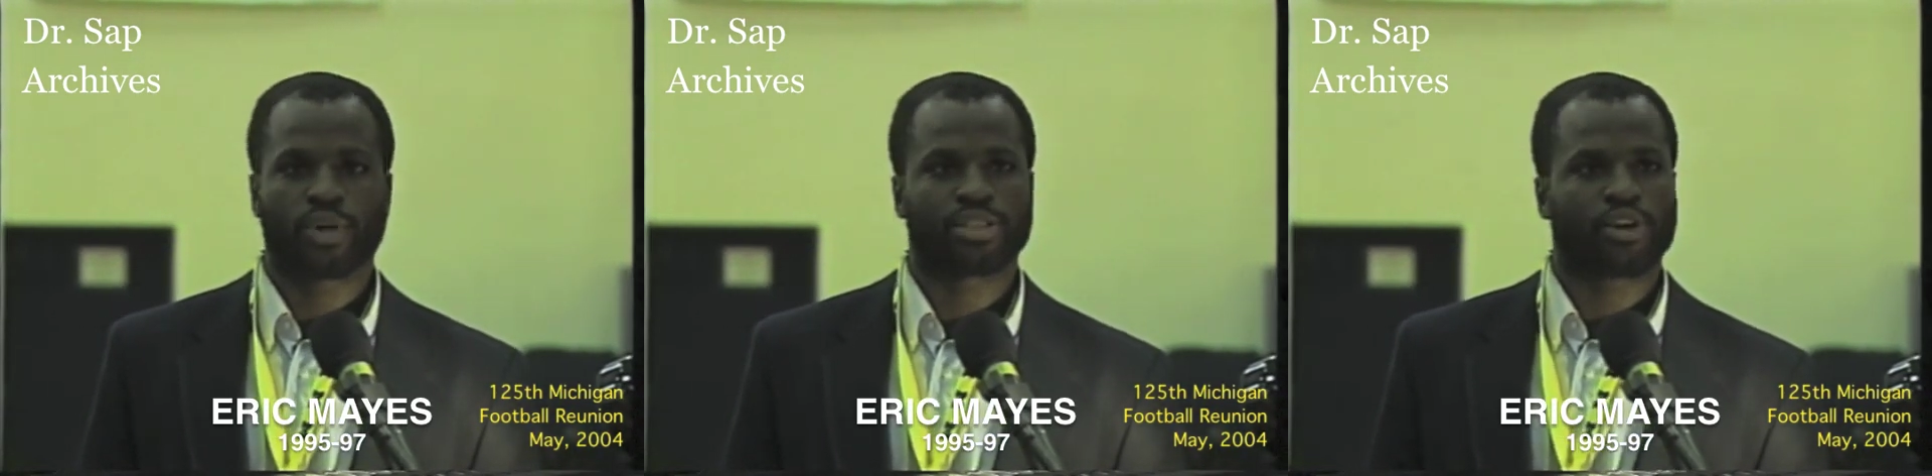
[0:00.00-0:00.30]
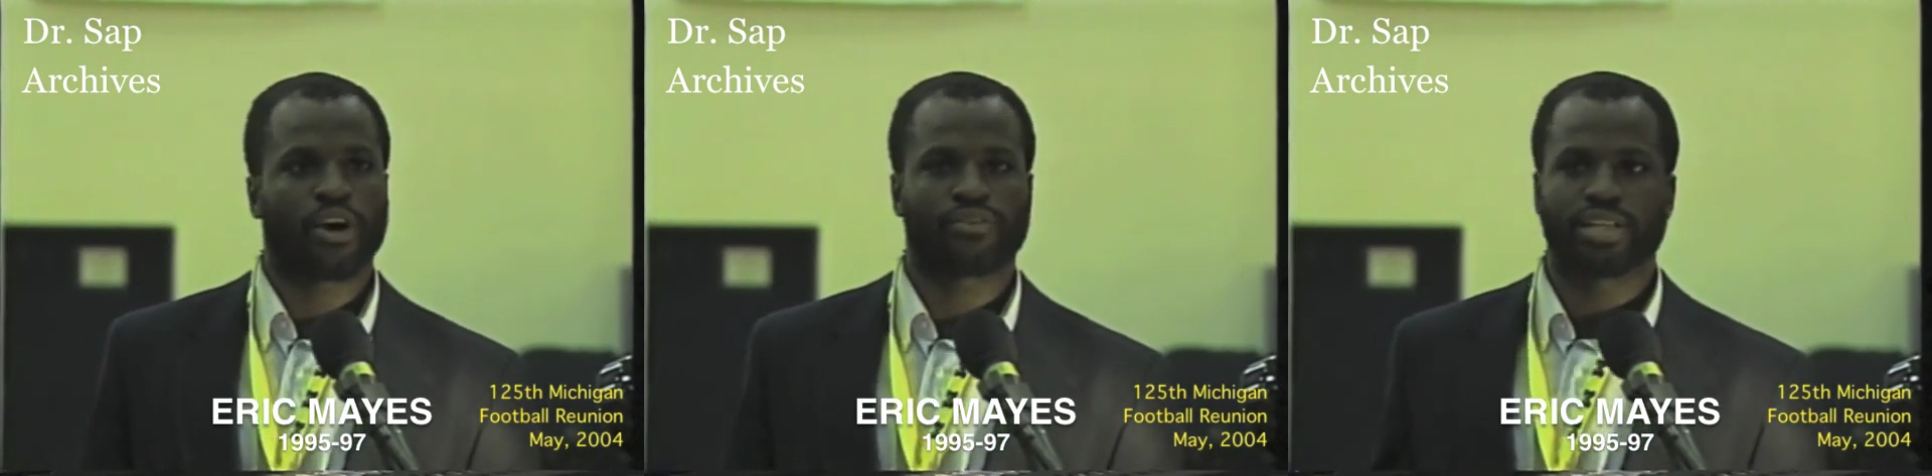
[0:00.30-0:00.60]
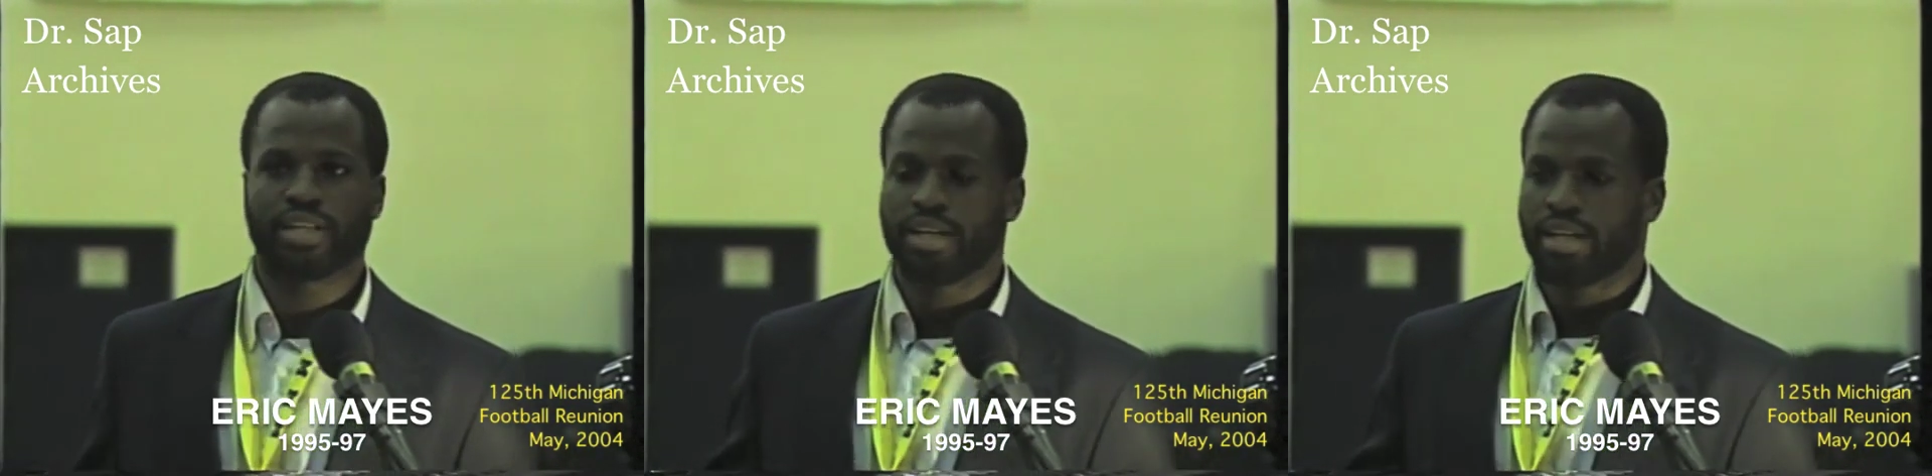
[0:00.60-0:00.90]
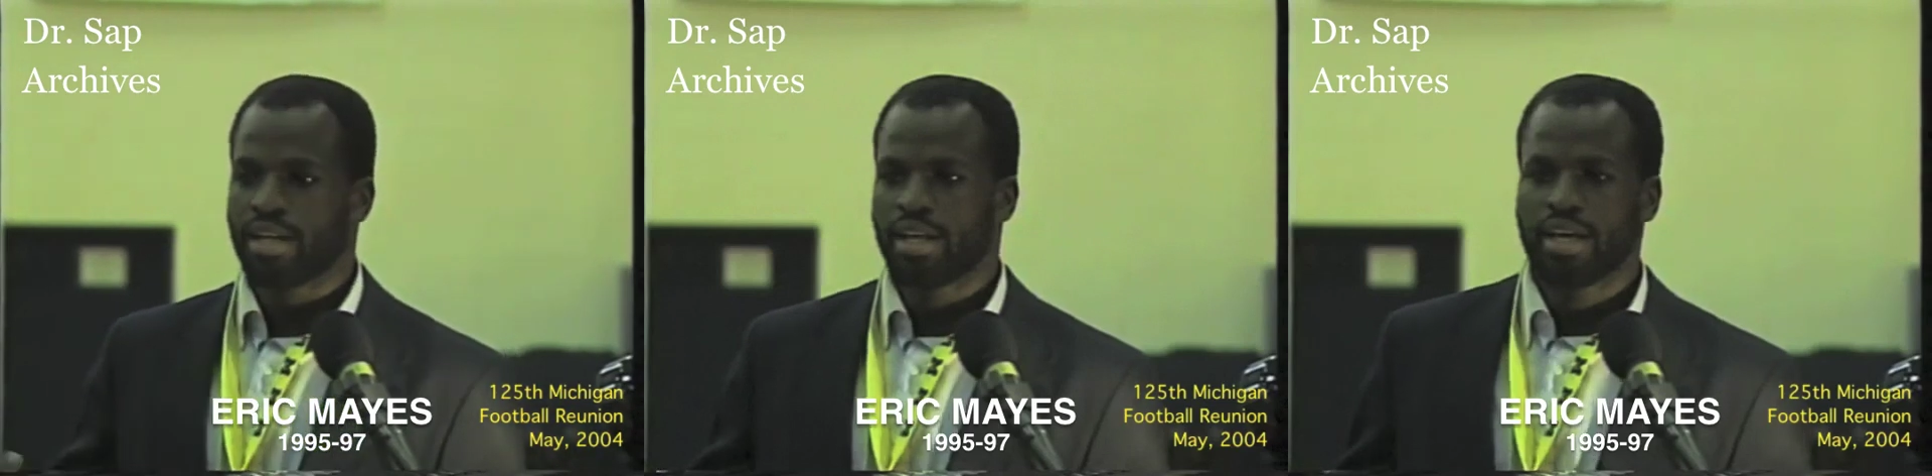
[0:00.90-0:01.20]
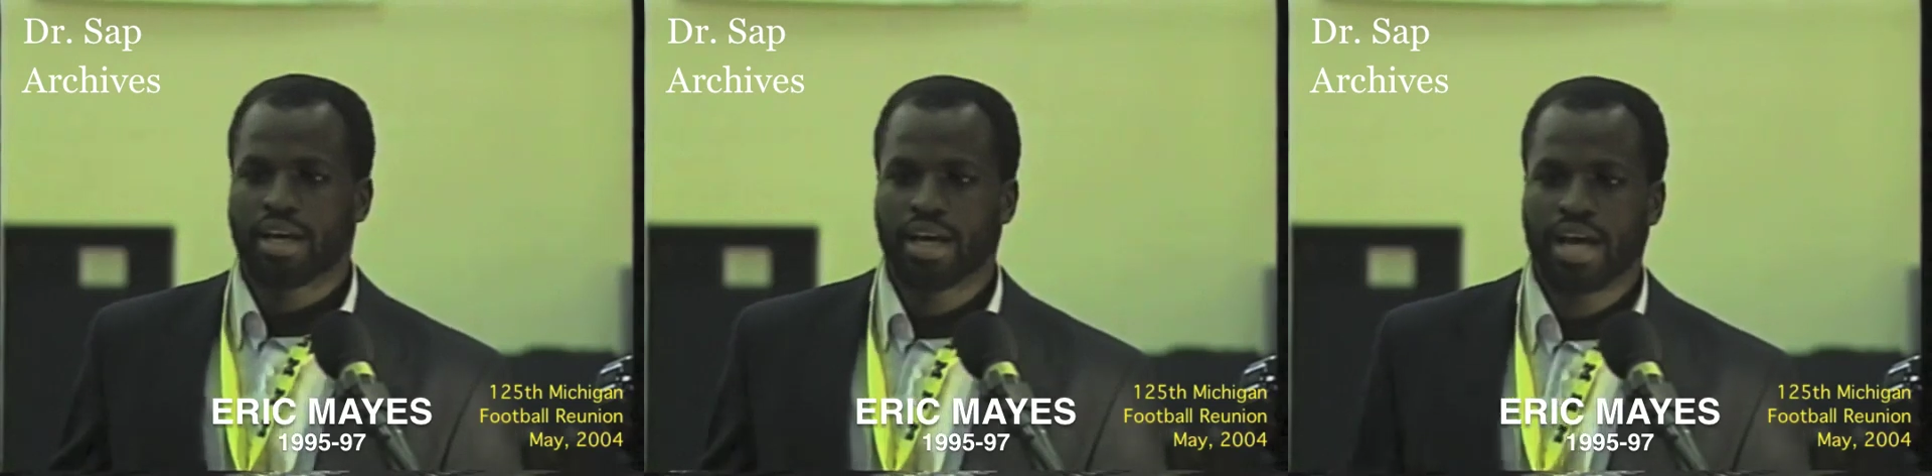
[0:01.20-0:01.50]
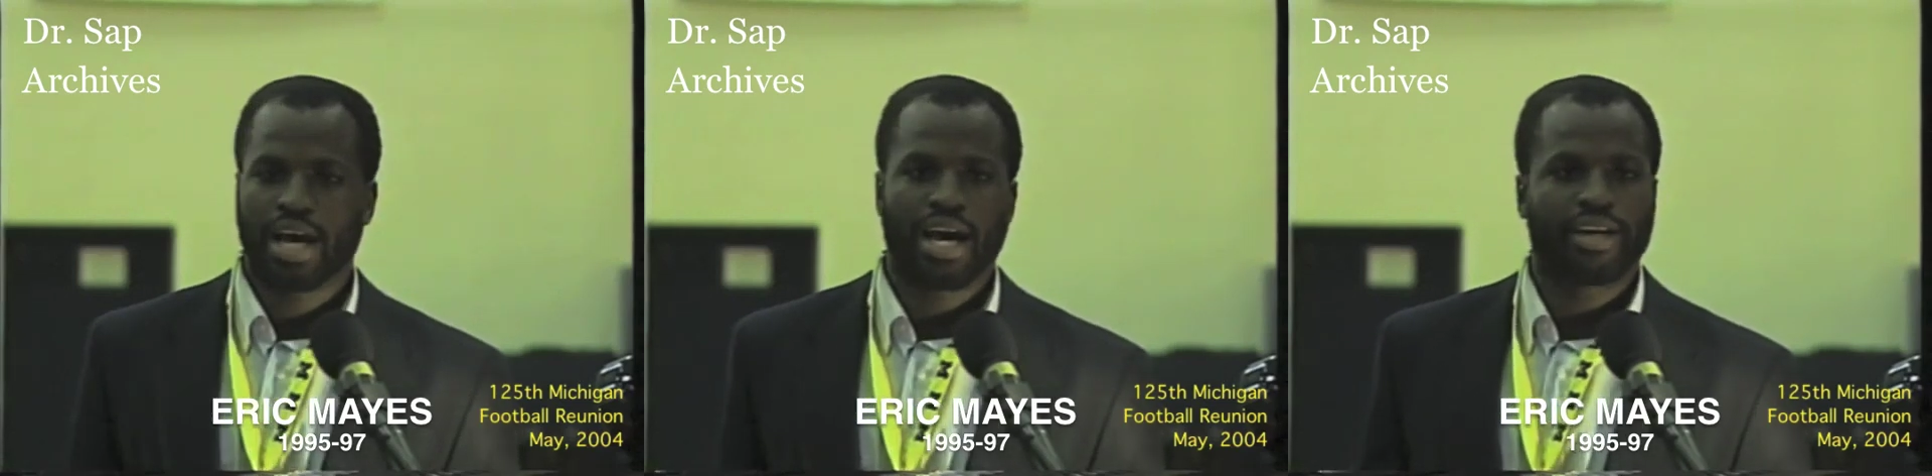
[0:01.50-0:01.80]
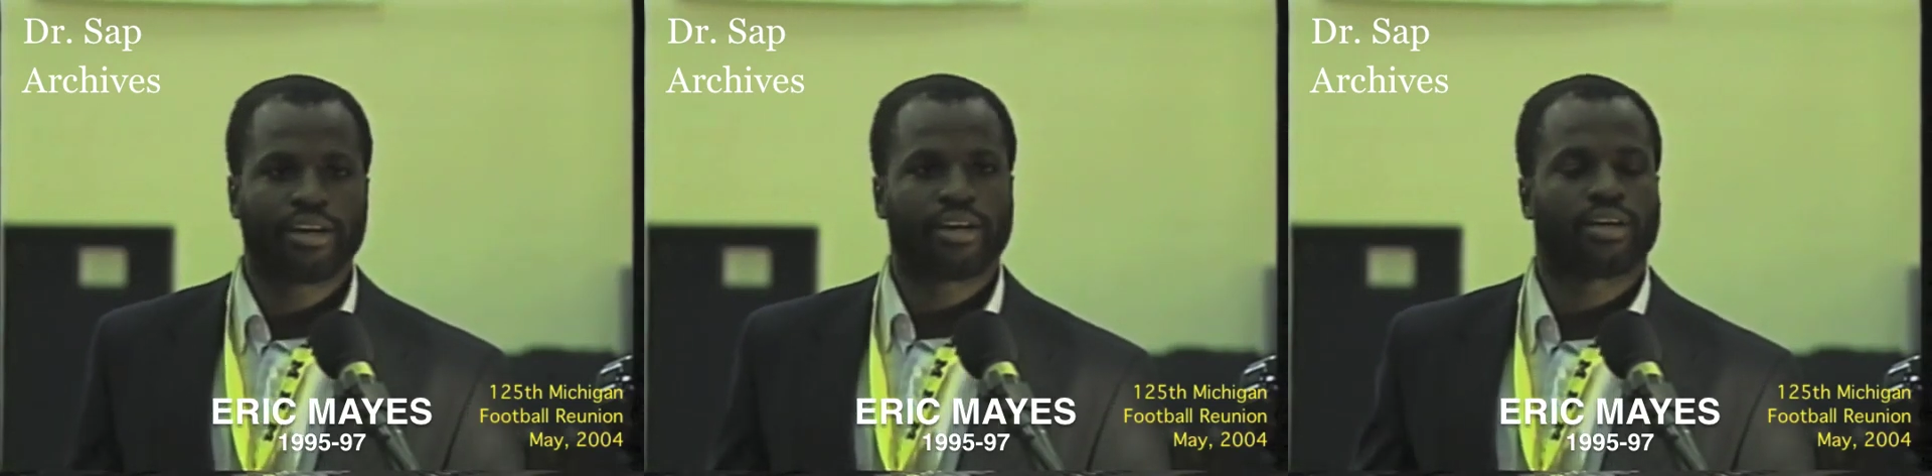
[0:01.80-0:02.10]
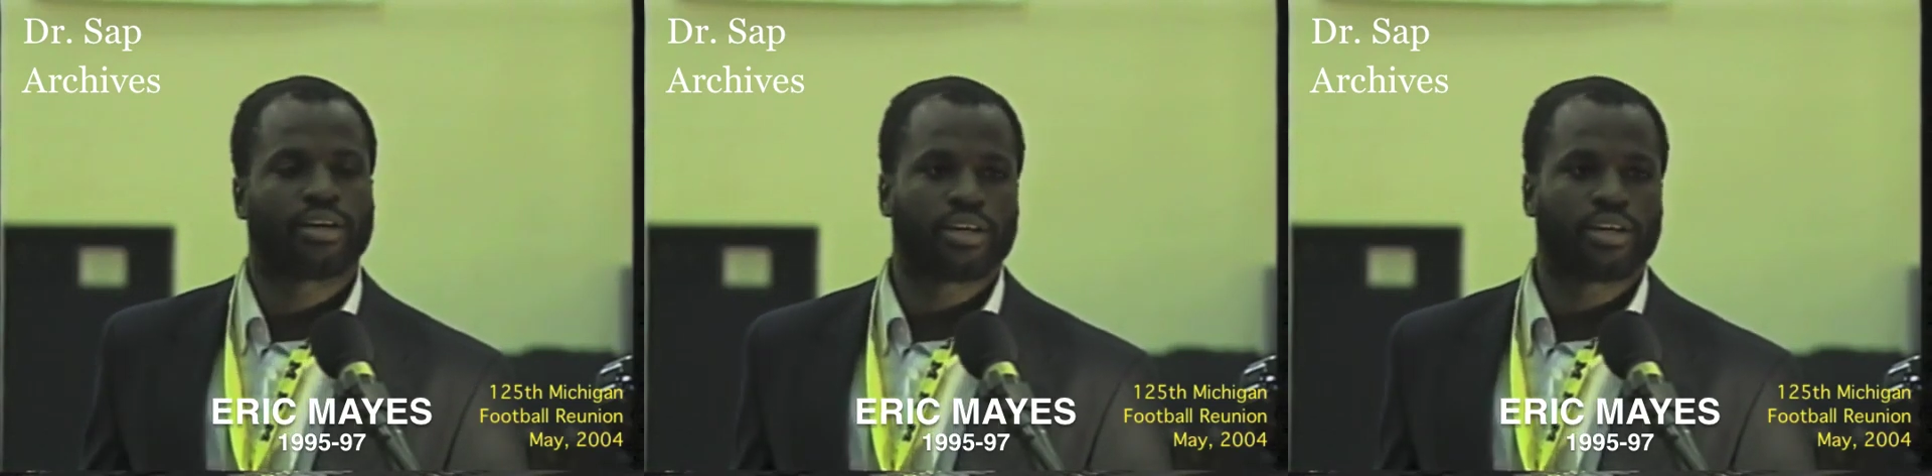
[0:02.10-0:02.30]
Because often I hear,